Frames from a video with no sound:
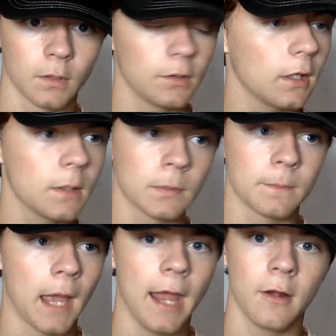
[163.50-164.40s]
You know, I can
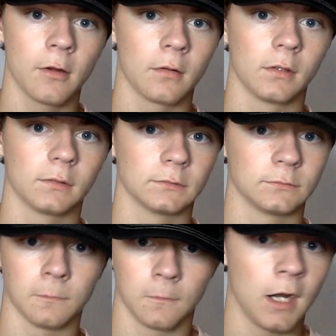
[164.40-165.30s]
prepare
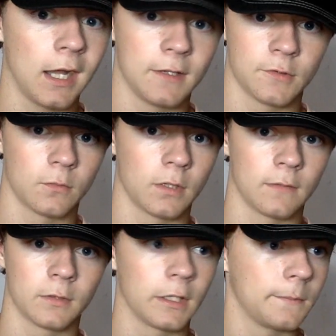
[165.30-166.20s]
fries or
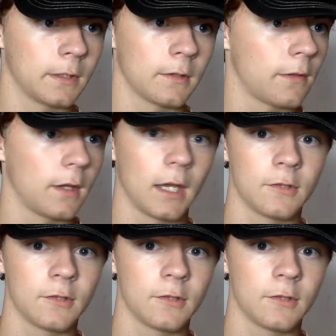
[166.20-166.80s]
whatever, get them out of the thing.